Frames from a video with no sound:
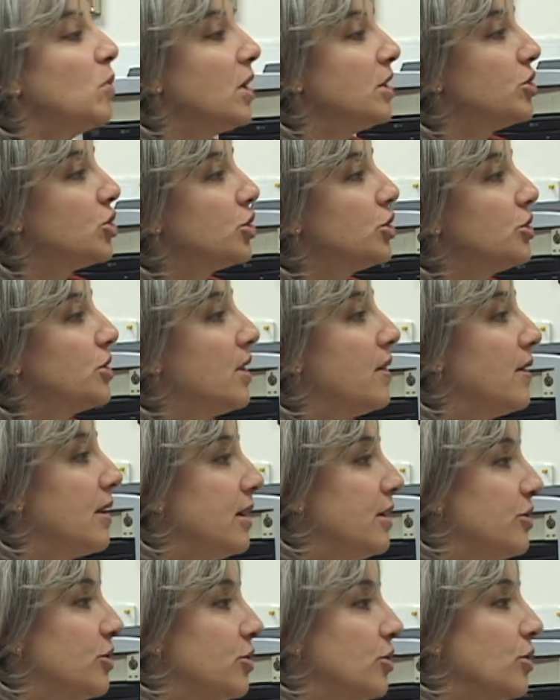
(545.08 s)
should they
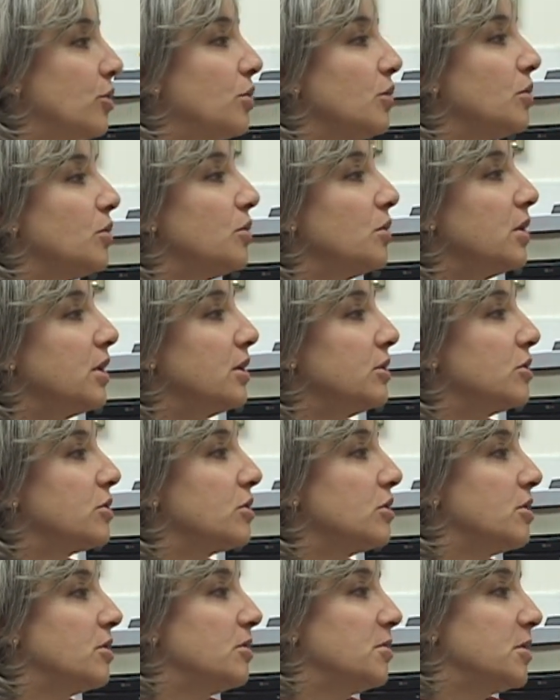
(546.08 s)
do in
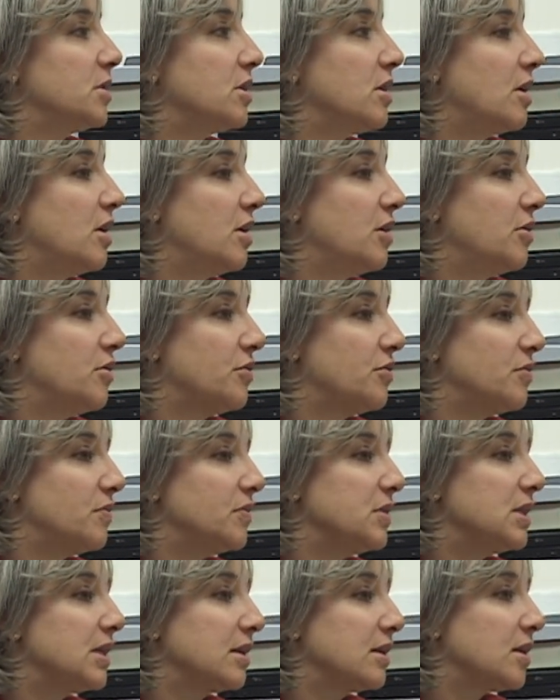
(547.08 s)
terms of
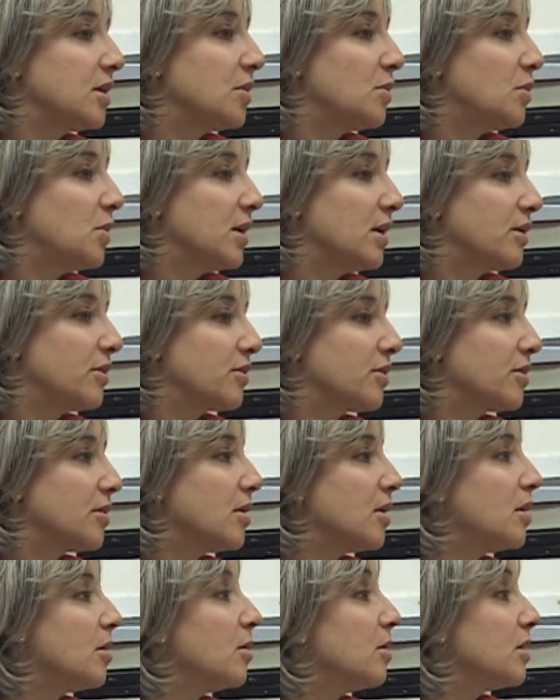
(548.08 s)
dealing with,
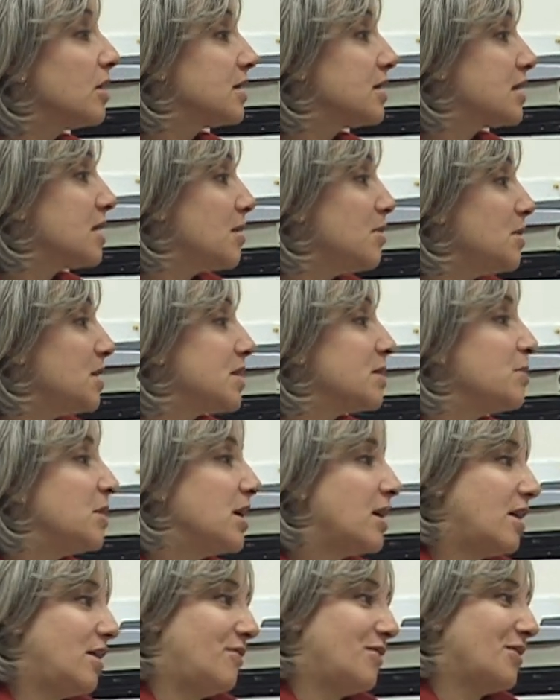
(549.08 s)
let's say,
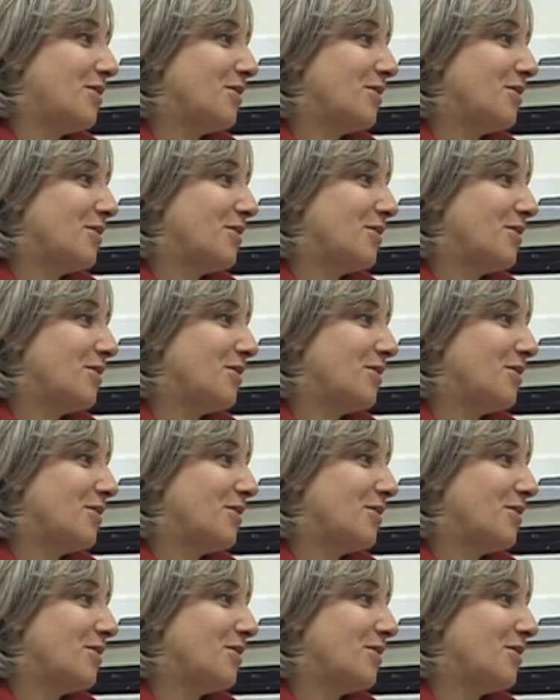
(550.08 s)
misbehavior?